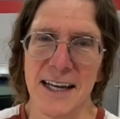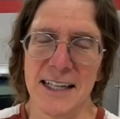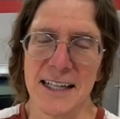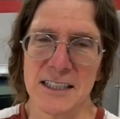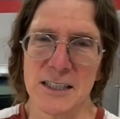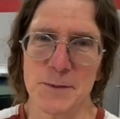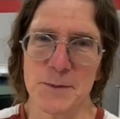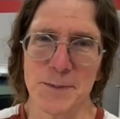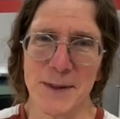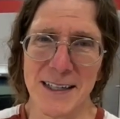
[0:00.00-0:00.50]

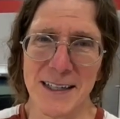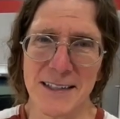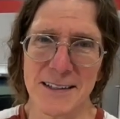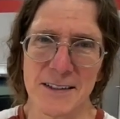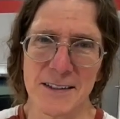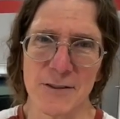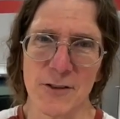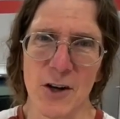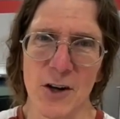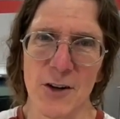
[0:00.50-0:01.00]
And
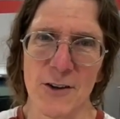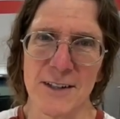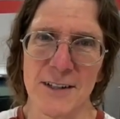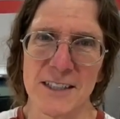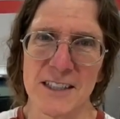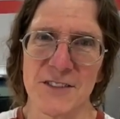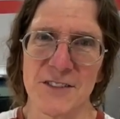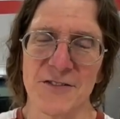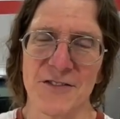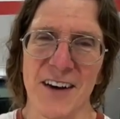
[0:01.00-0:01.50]
speaking of all
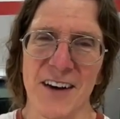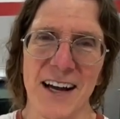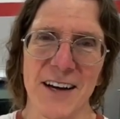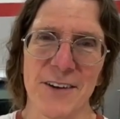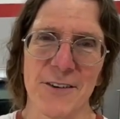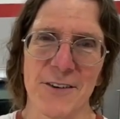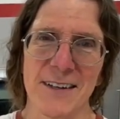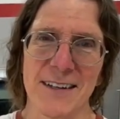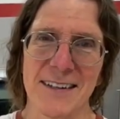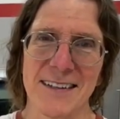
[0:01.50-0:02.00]
this
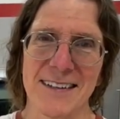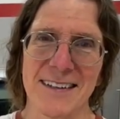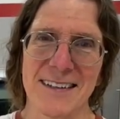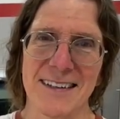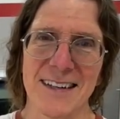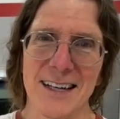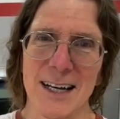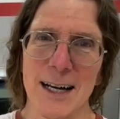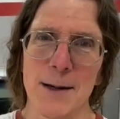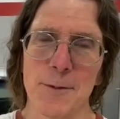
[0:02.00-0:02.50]
firing it
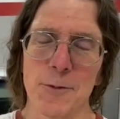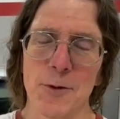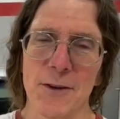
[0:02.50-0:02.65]
up,